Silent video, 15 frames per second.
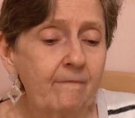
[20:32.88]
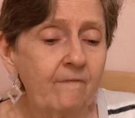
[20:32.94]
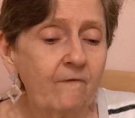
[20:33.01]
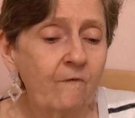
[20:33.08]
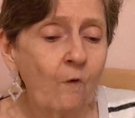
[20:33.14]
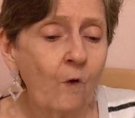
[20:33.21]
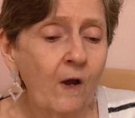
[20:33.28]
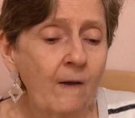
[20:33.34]

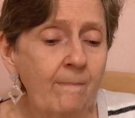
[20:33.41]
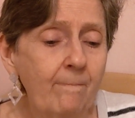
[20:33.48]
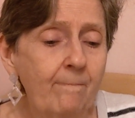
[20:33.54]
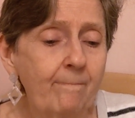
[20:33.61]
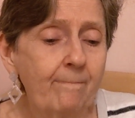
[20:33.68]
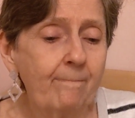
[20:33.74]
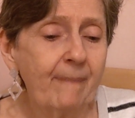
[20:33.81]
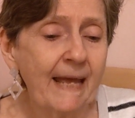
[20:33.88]
four
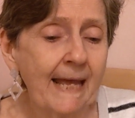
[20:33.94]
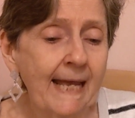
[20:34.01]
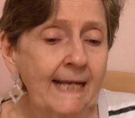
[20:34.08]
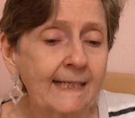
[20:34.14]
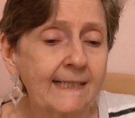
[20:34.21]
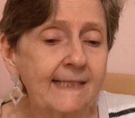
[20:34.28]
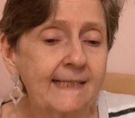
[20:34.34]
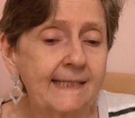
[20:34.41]

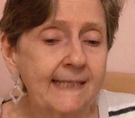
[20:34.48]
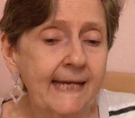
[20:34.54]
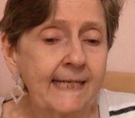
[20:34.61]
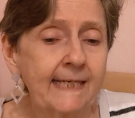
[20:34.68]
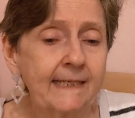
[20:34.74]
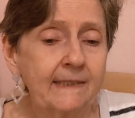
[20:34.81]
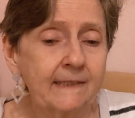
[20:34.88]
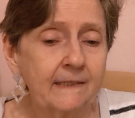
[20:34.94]
pack
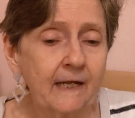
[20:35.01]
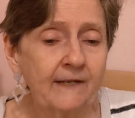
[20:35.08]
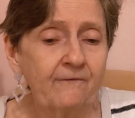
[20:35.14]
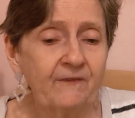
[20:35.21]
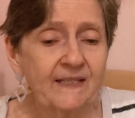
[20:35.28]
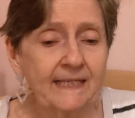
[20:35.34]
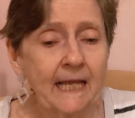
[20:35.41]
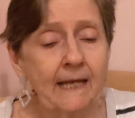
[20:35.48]
steak knife
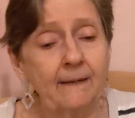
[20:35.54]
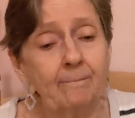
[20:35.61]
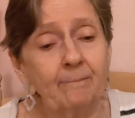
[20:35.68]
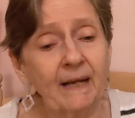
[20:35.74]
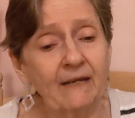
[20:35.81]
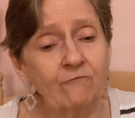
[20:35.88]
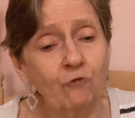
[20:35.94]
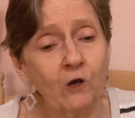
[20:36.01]
set
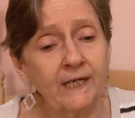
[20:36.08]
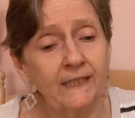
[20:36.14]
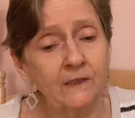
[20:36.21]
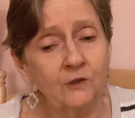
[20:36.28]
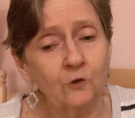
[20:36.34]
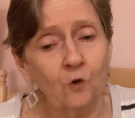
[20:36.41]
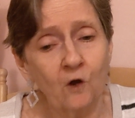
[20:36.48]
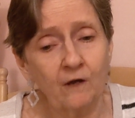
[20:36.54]
by
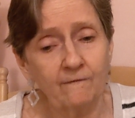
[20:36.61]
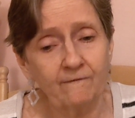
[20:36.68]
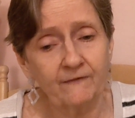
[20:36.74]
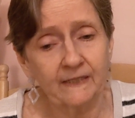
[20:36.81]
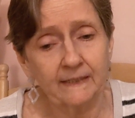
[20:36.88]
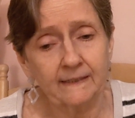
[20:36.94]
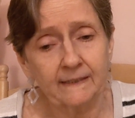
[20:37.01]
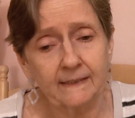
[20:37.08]
Royal
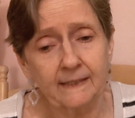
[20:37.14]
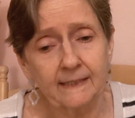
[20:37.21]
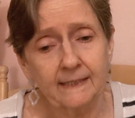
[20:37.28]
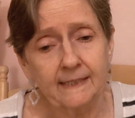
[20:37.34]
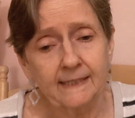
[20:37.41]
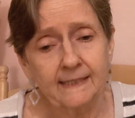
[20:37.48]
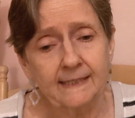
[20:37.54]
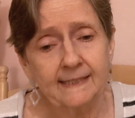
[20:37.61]
Norfolk.
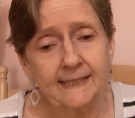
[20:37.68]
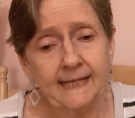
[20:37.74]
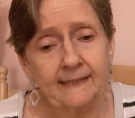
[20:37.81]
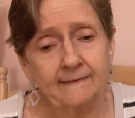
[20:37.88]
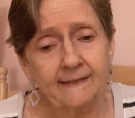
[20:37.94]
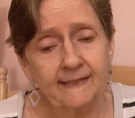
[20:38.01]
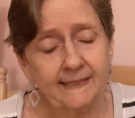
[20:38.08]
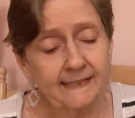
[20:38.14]

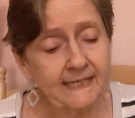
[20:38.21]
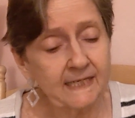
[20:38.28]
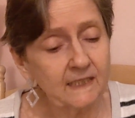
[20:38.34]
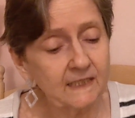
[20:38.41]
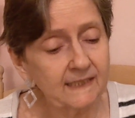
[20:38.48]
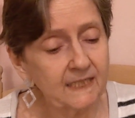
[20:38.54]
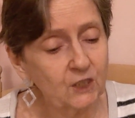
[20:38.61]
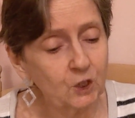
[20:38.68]
Stainless
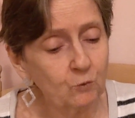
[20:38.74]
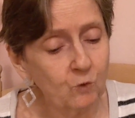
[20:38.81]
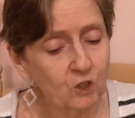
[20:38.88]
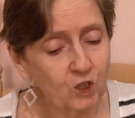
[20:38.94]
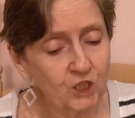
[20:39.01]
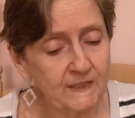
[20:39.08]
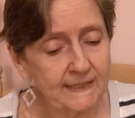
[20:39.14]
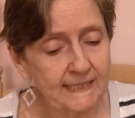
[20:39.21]
steel
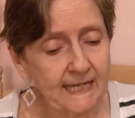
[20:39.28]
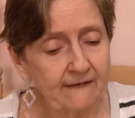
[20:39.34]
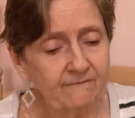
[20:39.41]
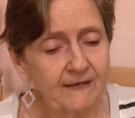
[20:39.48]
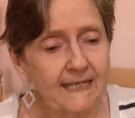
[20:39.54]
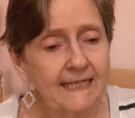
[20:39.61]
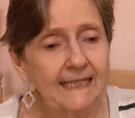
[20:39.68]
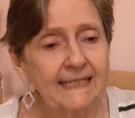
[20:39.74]
dishwasher safe.
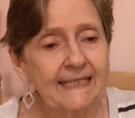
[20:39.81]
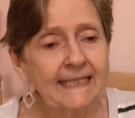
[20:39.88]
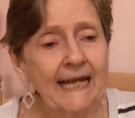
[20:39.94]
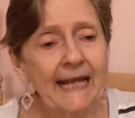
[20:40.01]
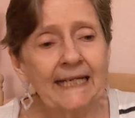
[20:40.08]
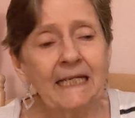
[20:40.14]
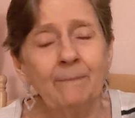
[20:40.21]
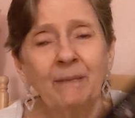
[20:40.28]
Did
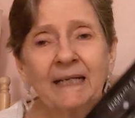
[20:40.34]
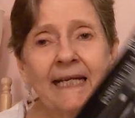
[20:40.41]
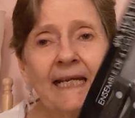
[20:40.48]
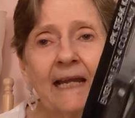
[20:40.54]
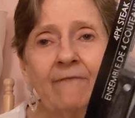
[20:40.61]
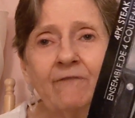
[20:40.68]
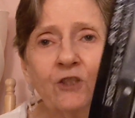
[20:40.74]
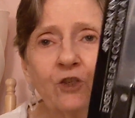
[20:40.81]
anybody
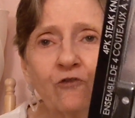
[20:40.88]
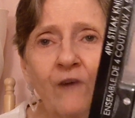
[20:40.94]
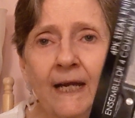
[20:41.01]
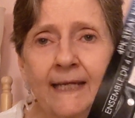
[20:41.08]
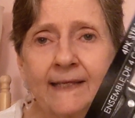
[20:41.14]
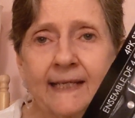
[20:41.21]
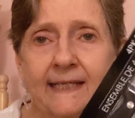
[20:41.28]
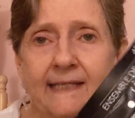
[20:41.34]
ever
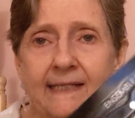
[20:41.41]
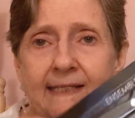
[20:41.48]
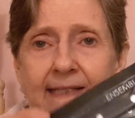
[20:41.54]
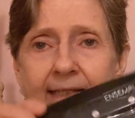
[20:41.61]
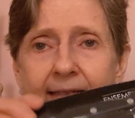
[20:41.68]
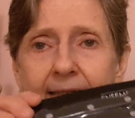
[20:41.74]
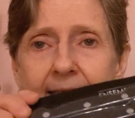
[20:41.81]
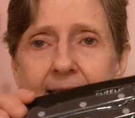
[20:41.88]
try
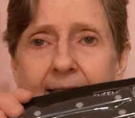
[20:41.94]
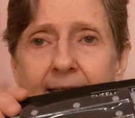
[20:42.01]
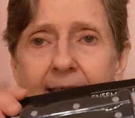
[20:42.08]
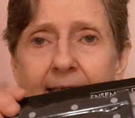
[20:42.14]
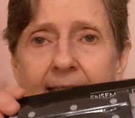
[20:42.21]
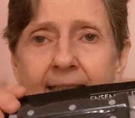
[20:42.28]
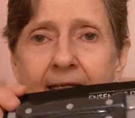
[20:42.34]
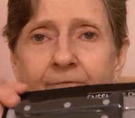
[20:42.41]
these?
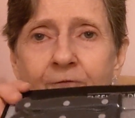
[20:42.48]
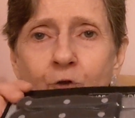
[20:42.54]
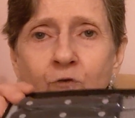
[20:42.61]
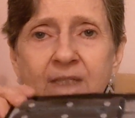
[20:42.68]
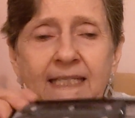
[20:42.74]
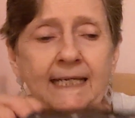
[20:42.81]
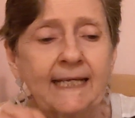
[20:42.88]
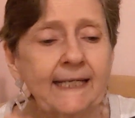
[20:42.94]
And if
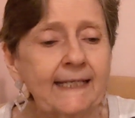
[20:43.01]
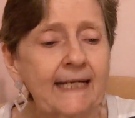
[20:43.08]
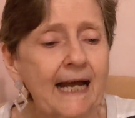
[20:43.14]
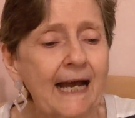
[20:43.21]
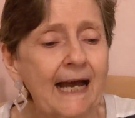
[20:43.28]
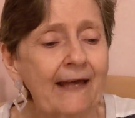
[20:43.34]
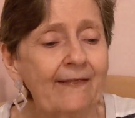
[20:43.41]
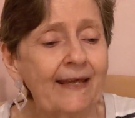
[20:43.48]
you did,
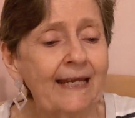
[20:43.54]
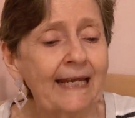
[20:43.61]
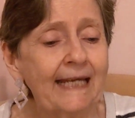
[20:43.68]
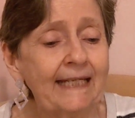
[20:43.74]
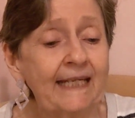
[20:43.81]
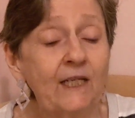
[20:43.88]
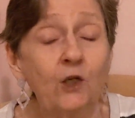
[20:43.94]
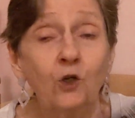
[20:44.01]
are they
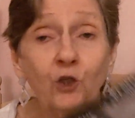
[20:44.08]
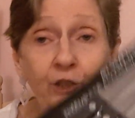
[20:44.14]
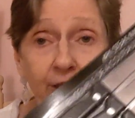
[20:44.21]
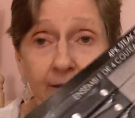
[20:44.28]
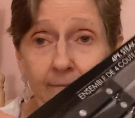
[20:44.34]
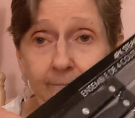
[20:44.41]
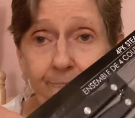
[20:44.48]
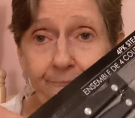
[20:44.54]
any good?